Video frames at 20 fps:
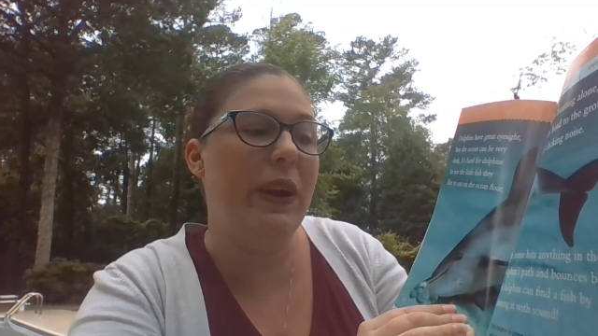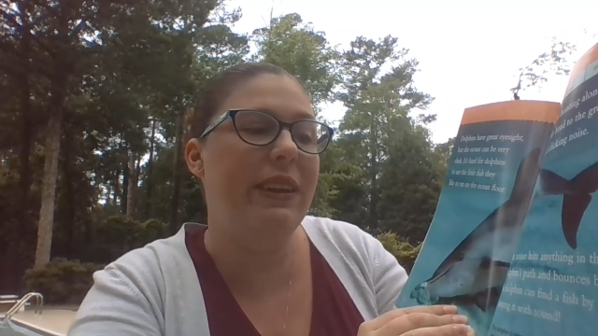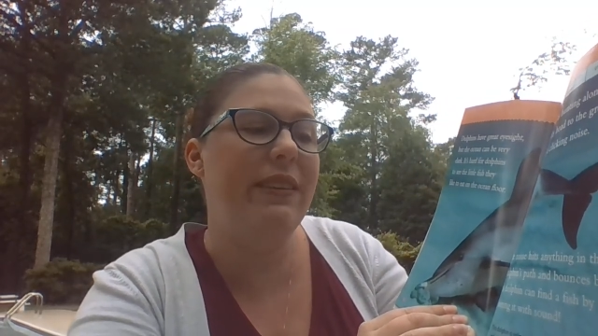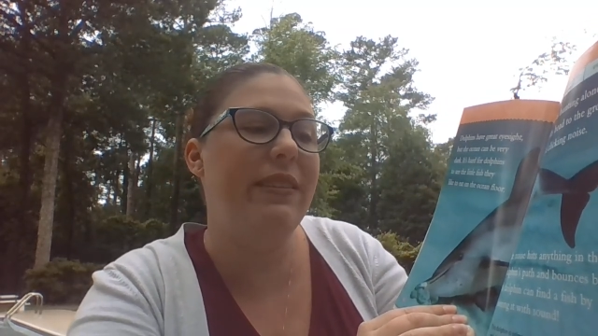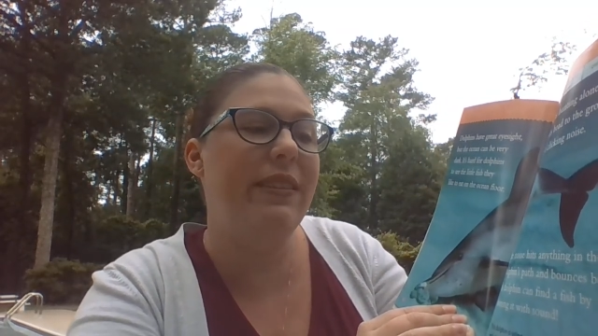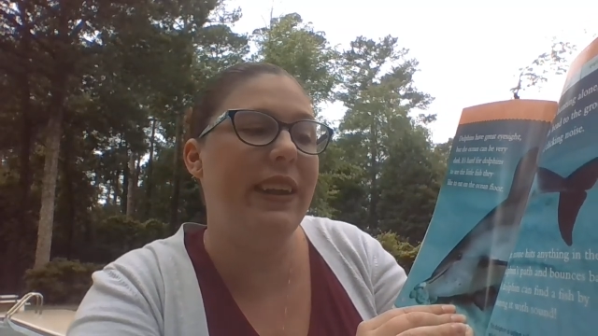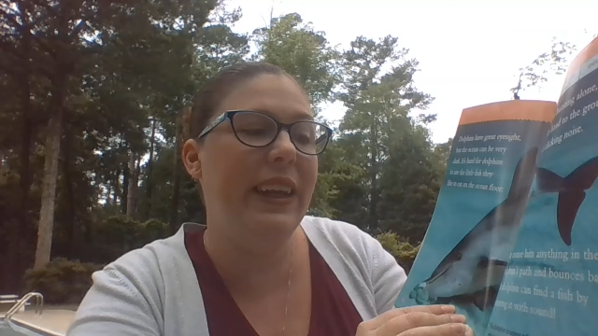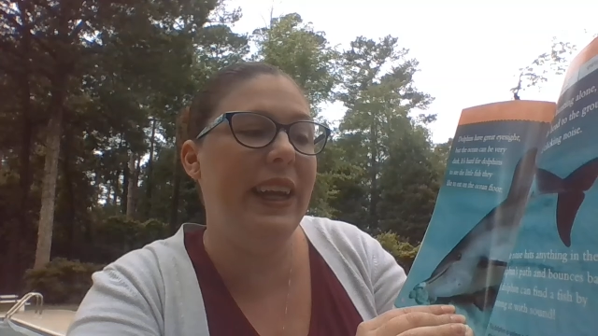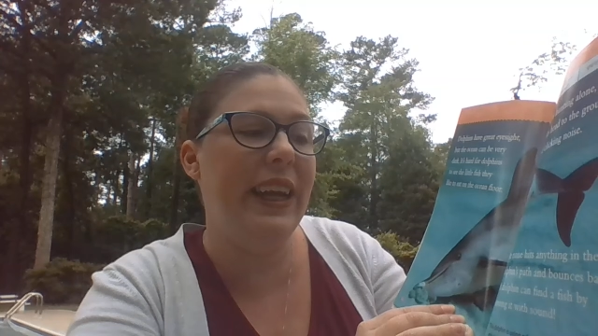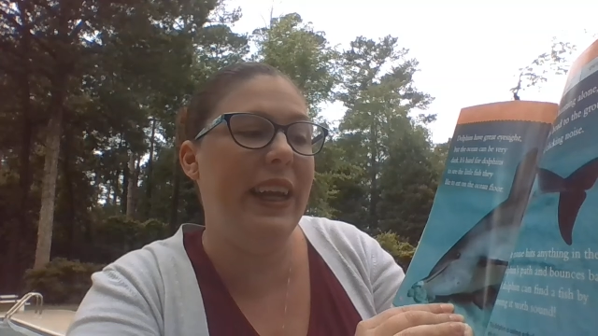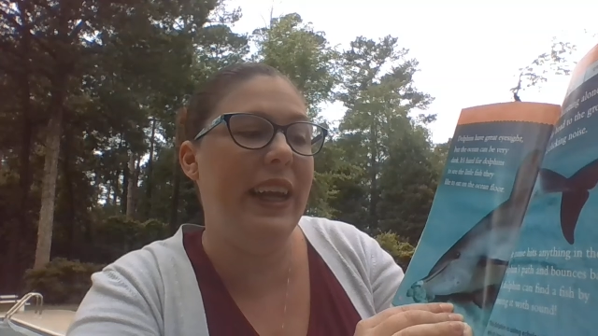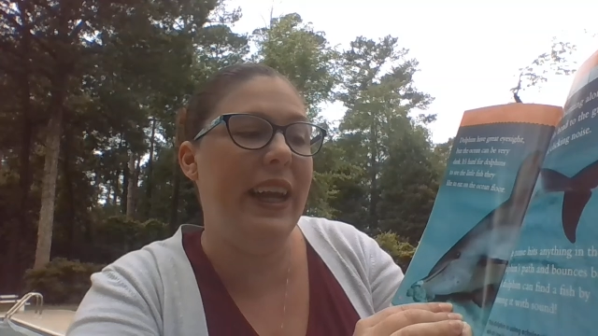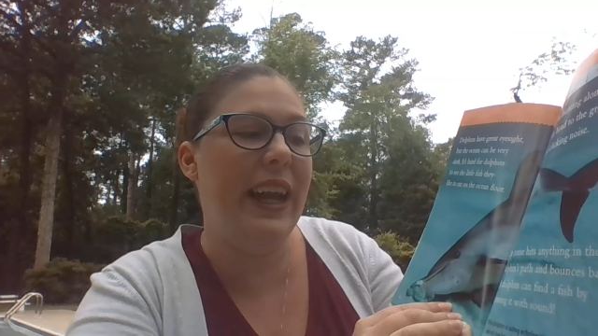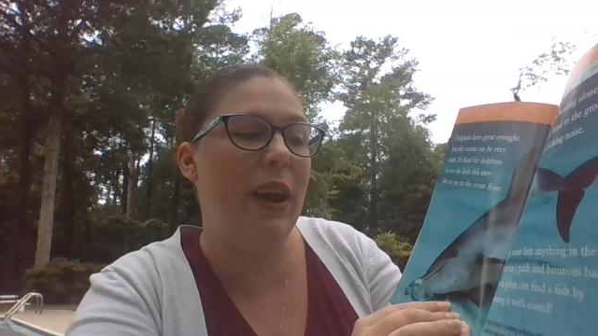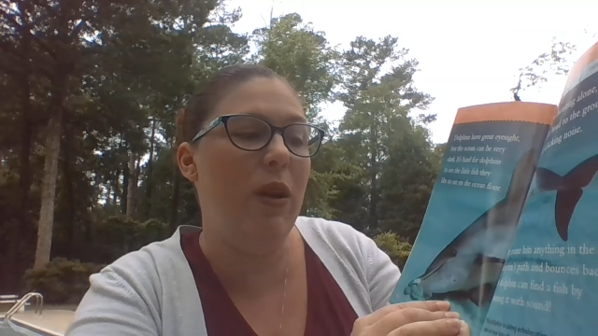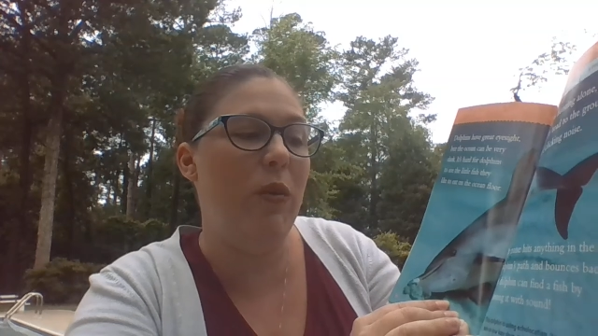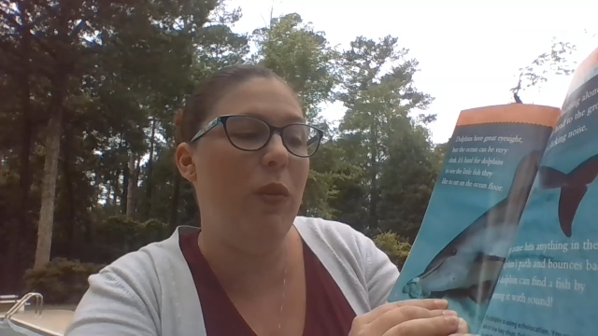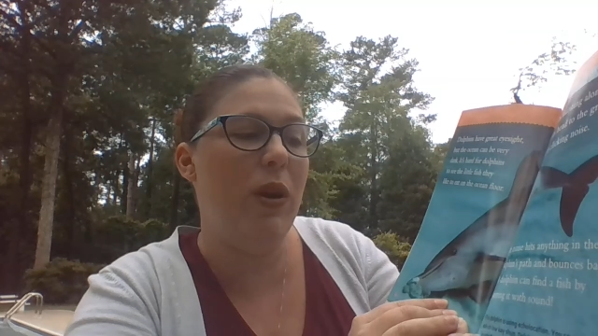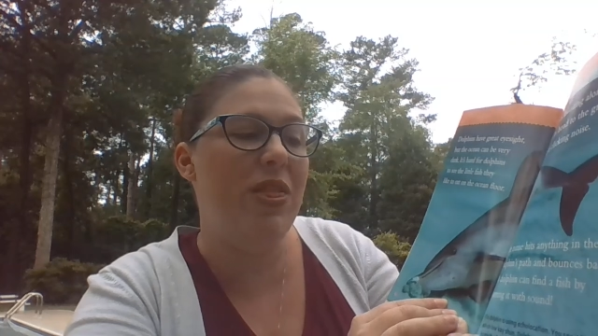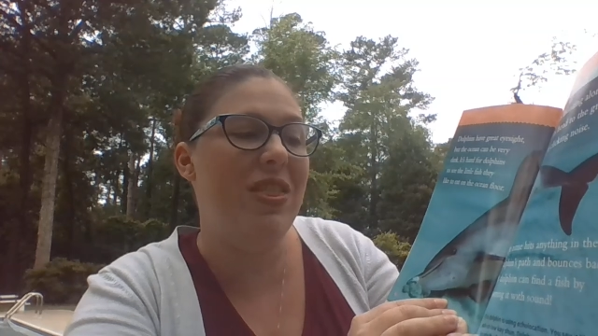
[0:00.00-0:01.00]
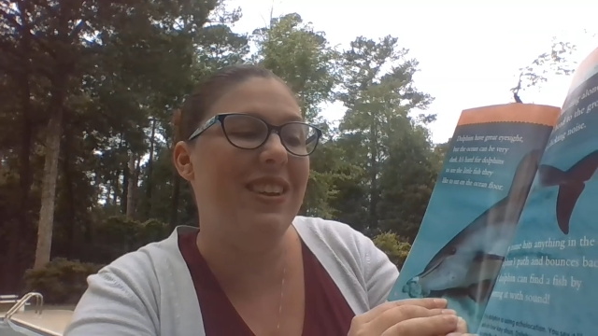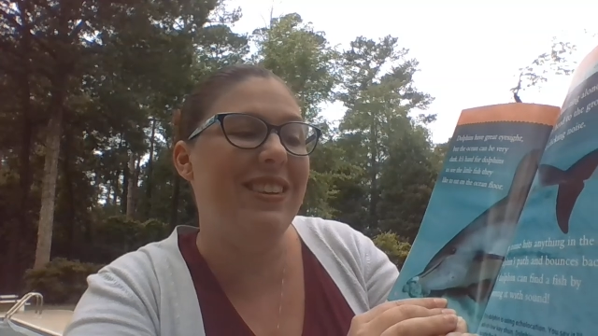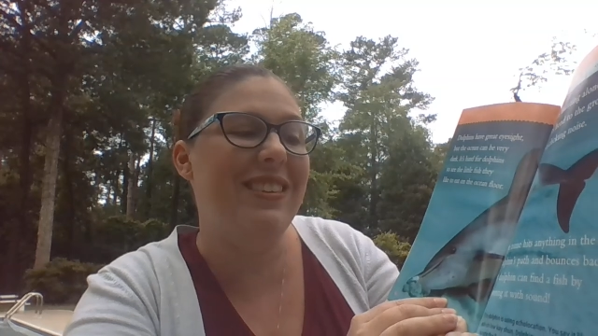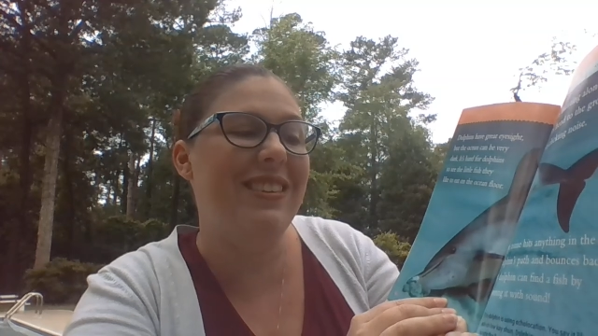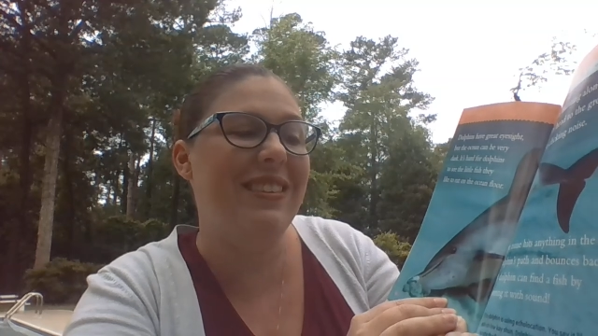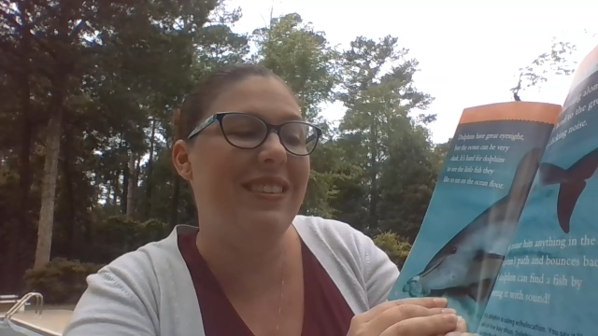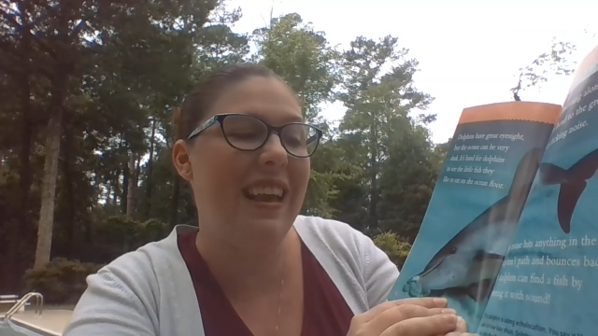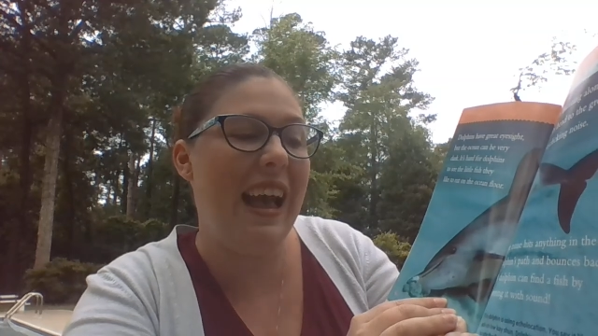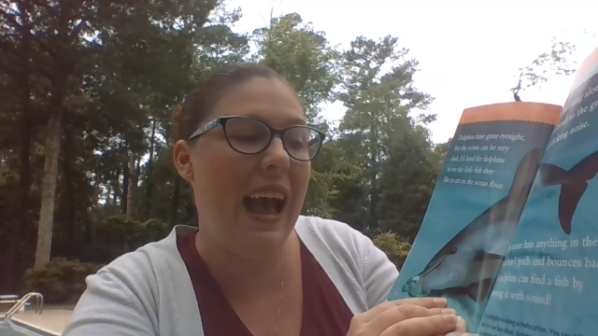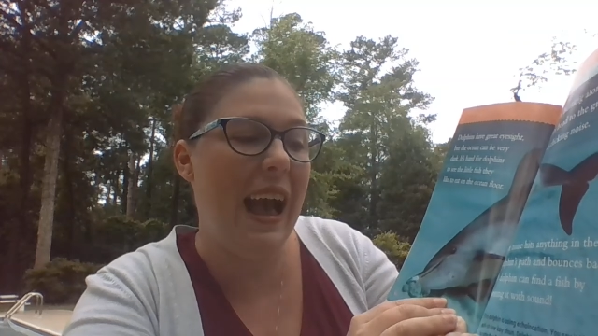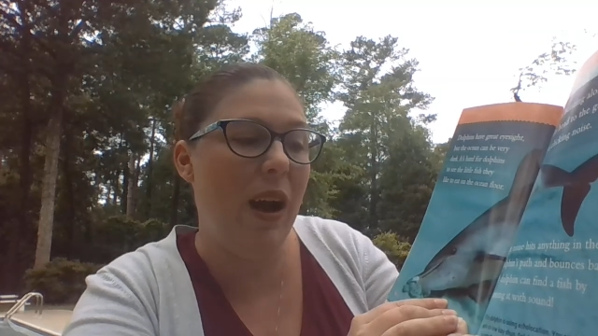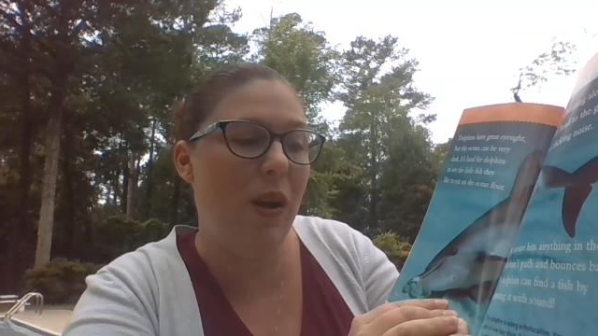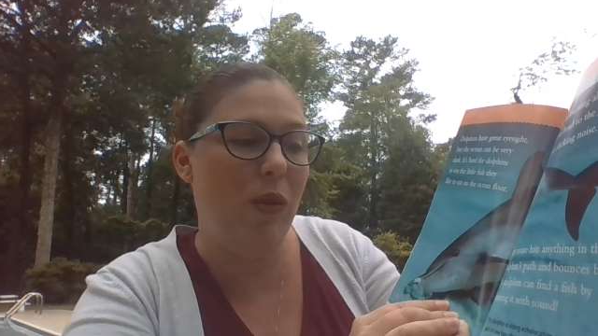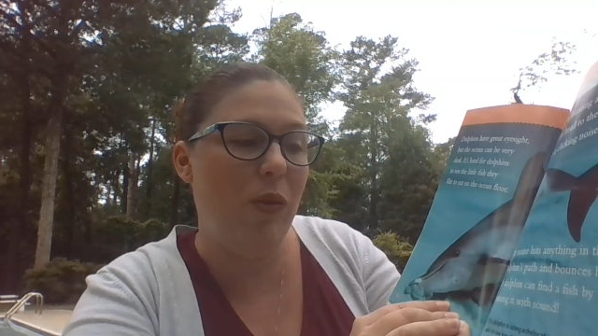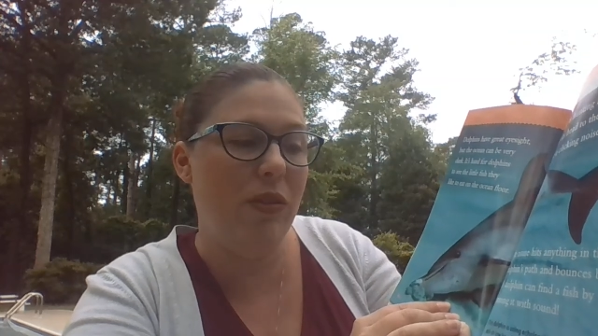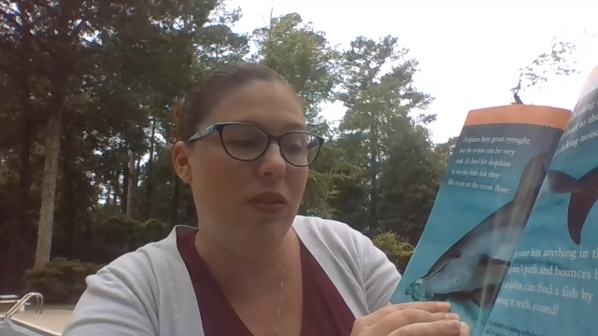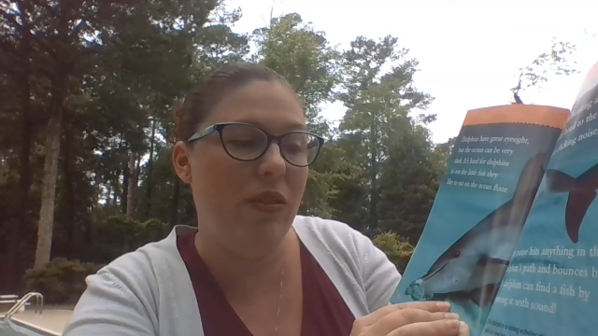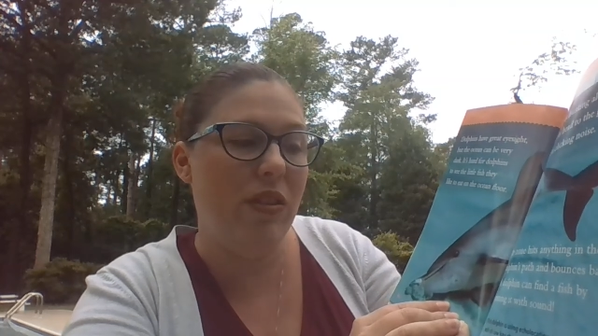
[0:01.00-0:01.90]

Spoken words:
seeing it with a sound.